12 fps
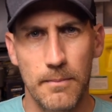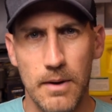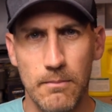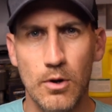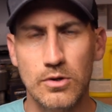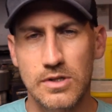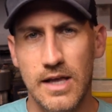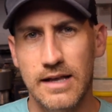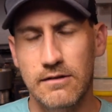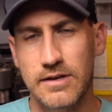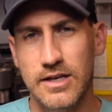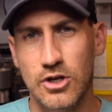but most
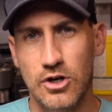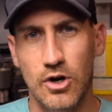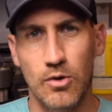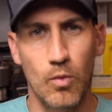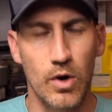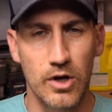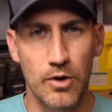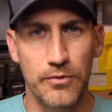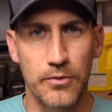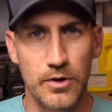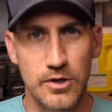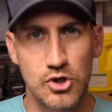likely you're going to want to go
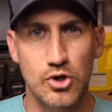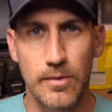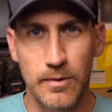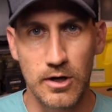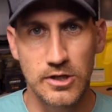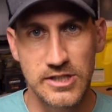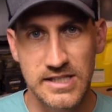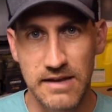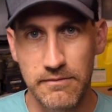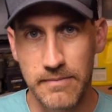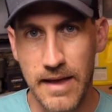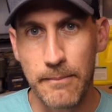through a distributor and just
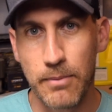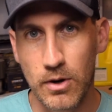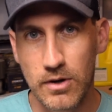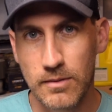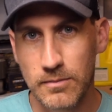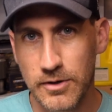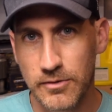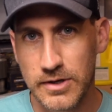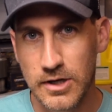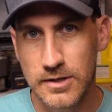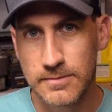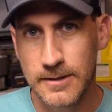give them that part number that we
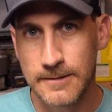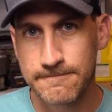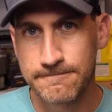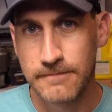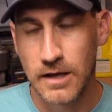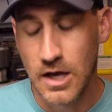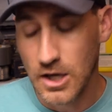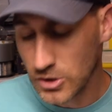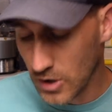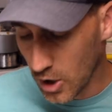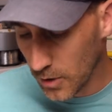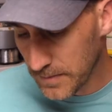talked about.
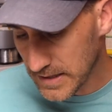So I hope